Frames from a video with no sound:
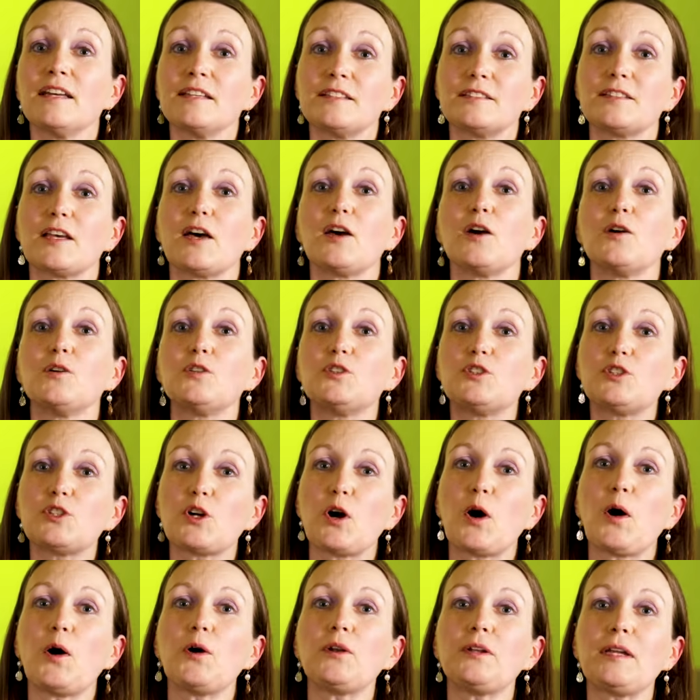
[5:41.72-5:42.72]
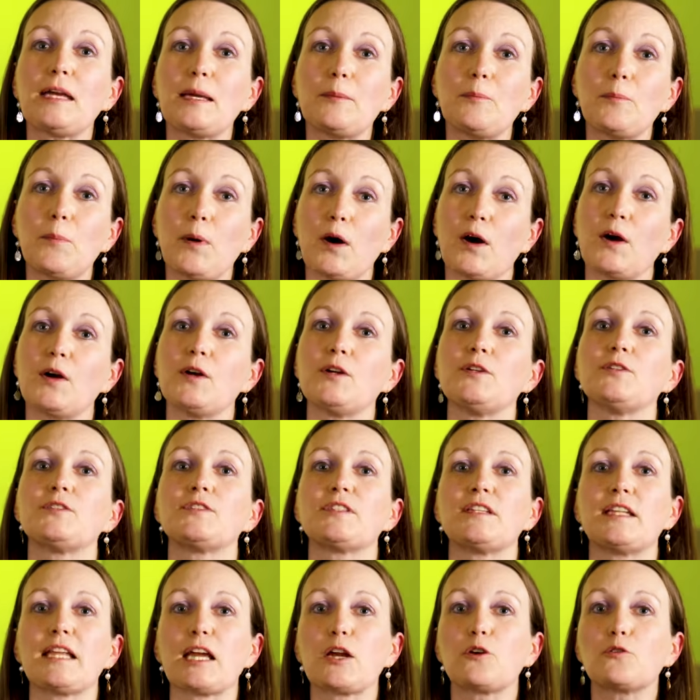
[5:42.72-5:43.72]
So John
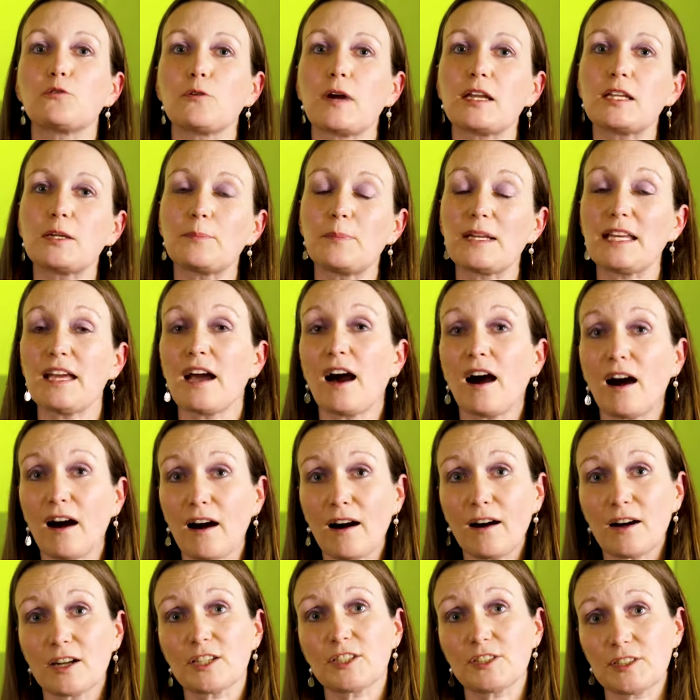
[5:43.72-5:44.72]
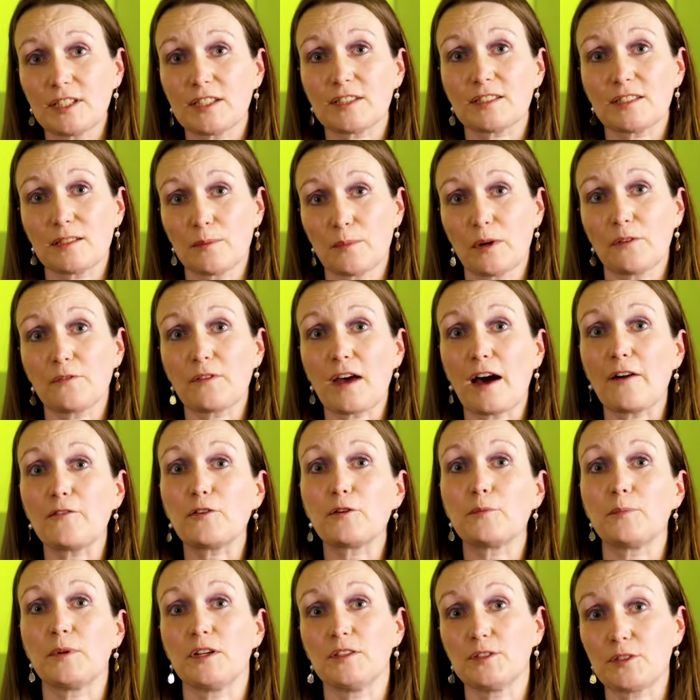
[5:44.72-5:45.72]
imposed an incredibly harsh system of
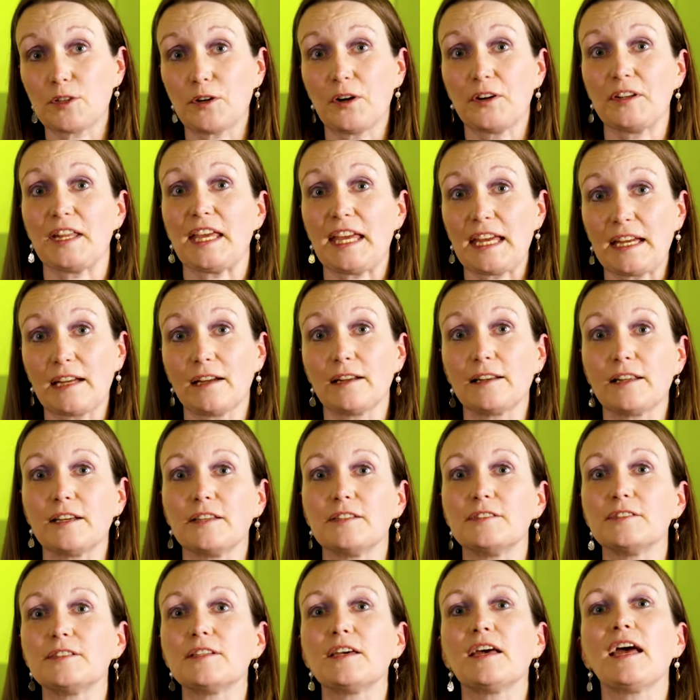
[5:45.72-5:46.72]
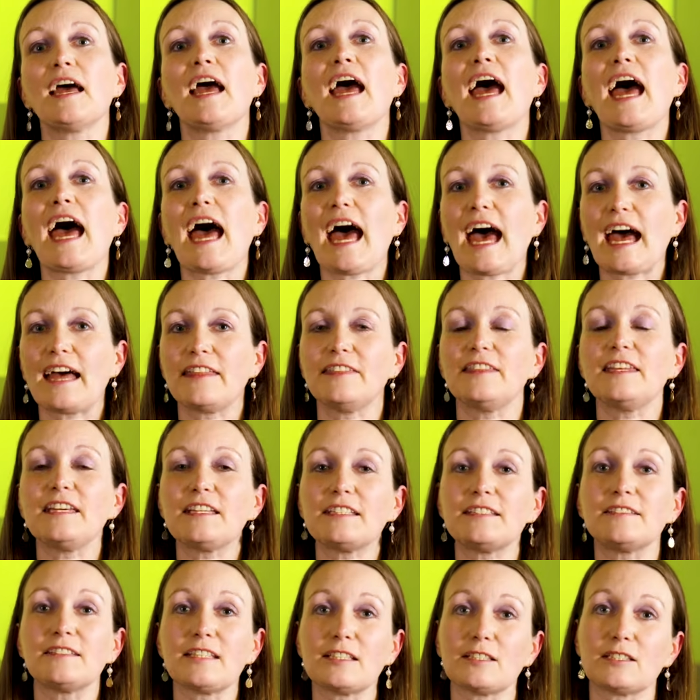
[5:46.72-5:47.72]
government on England, and
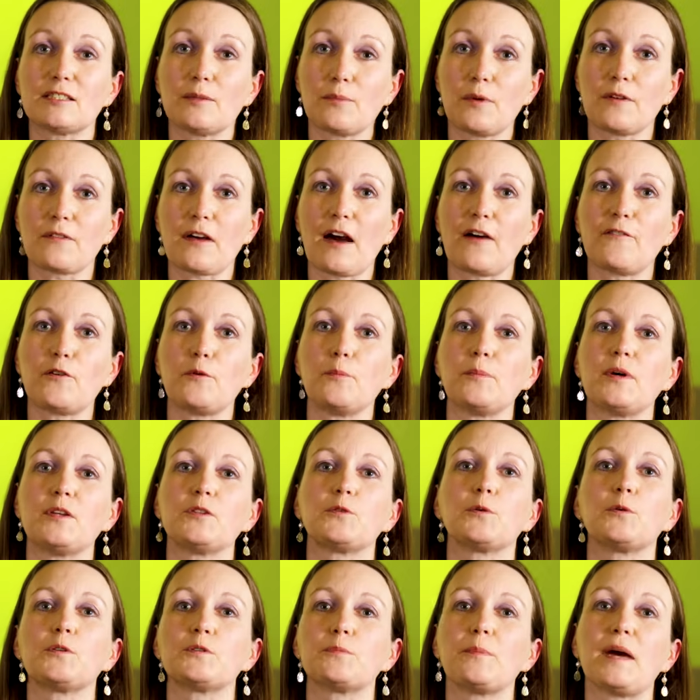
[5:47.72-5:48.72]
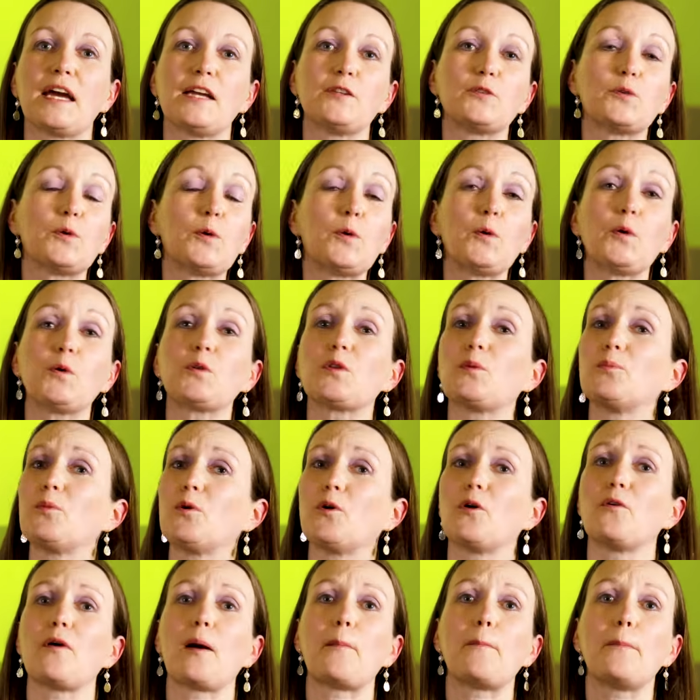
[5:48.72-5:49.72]
this system of government was made all the
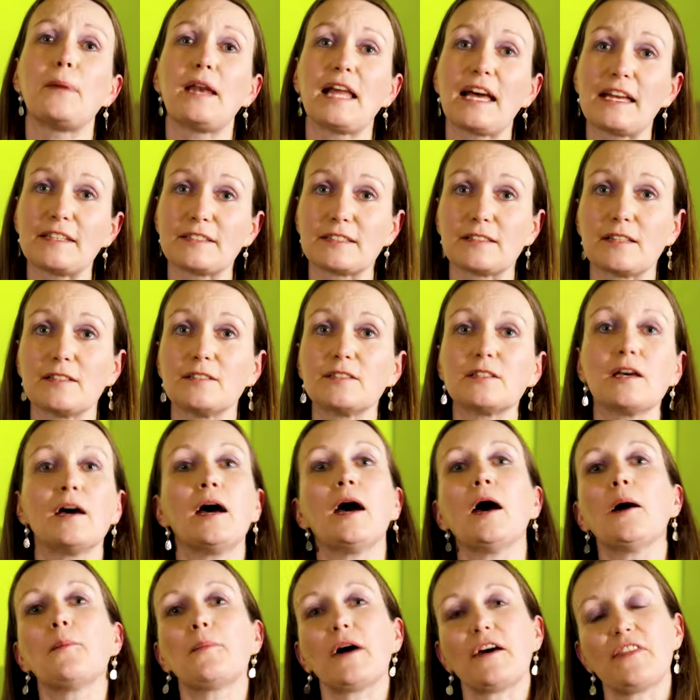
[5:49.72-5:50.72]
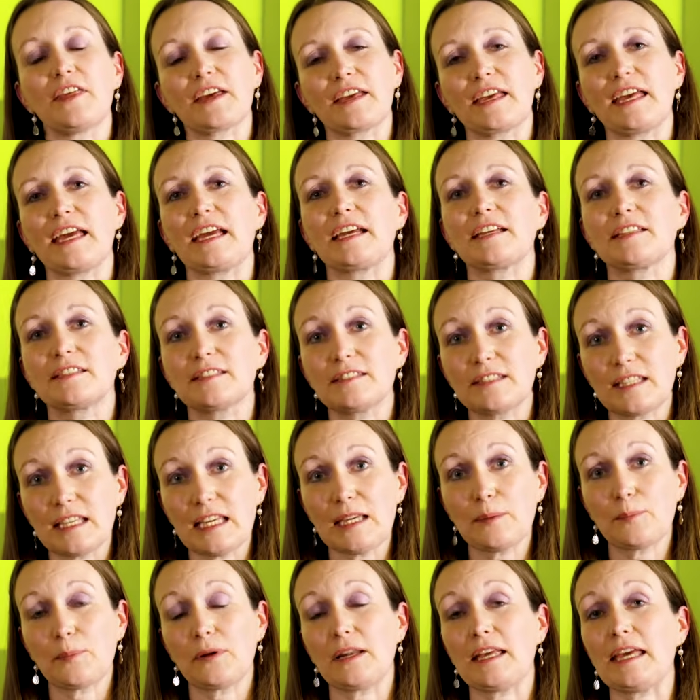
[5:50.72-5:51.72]
more unpleasant by the king's
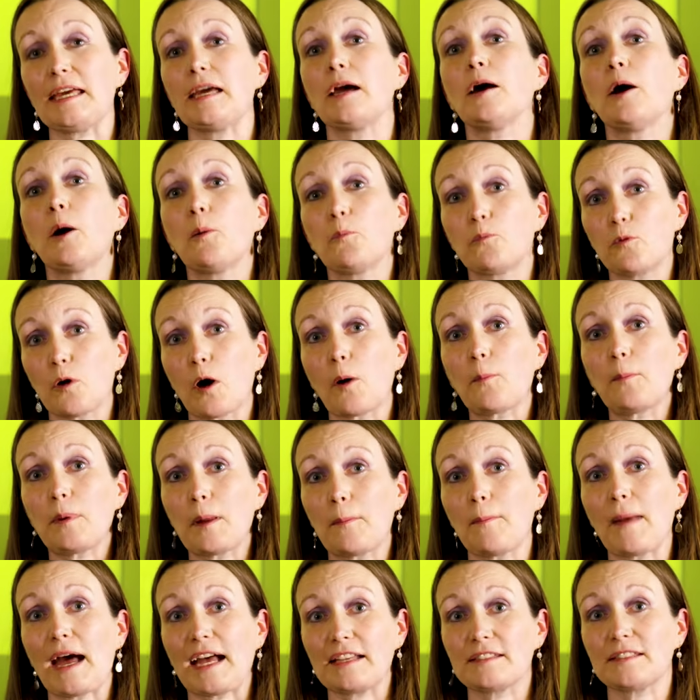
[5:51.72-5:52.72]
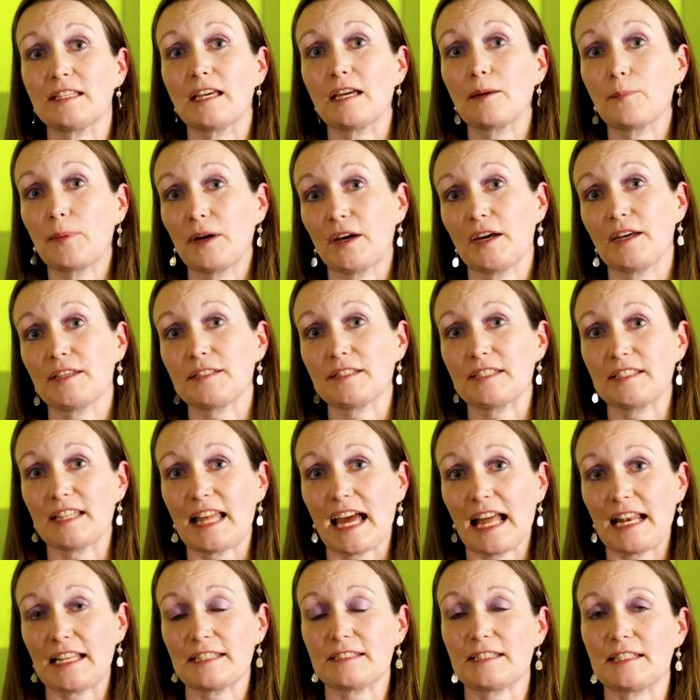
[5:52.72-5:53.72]
deeply problematic
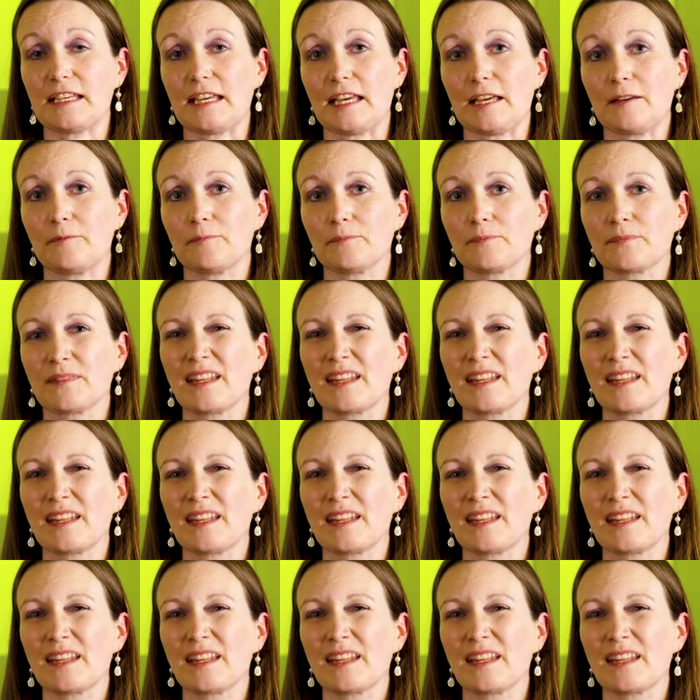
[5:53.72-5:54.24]
personality.